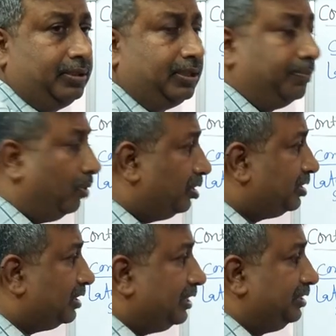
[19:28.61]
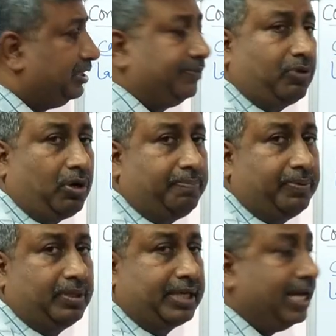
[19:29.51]
the moisture sensitive
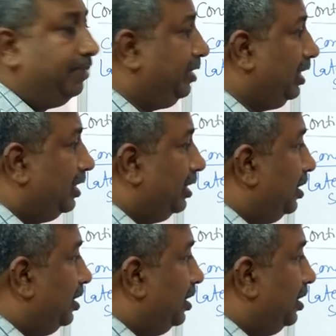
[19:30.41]
crop can be